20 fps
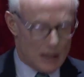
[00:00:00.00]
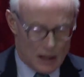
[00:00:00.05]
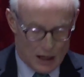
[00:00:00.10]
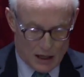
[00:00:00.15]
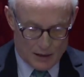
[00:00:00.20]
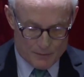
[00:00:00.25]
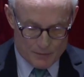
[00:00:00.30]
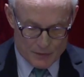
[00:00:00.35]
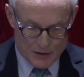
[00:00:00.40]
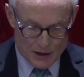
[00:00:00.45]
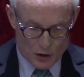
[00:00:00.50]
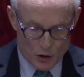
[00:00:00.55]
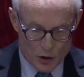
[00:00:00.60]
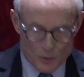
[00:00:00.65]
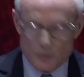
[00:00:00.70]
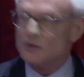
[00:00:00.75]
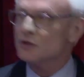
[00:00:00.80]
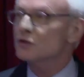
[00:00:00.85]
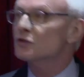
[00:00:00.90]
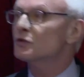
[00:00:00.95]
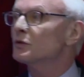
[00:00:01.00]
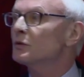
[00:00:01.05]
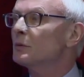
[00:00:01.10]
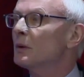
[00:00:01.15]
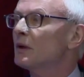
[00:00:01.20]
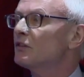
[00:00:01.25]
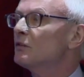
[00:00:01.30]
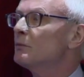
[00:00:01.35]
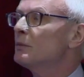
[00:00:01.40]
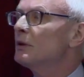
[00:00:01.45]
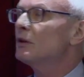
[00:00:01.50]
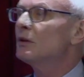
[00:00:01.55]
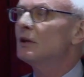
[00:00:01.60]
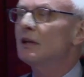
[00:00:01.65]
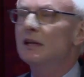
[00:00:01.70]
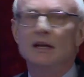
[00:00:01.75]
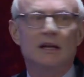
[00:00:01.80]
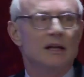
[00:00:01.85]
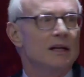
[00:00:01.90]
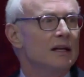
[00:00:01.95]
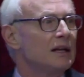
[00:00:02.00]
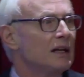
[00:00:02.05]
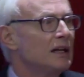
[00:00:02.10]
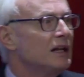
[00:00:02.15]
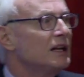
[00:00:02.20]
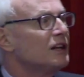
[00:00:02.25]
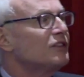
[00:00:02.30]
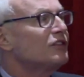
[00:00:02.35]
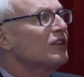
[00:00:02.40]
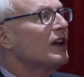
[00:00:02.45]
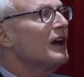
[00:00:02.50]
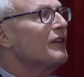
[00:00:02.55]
Corporate social responsibility, in its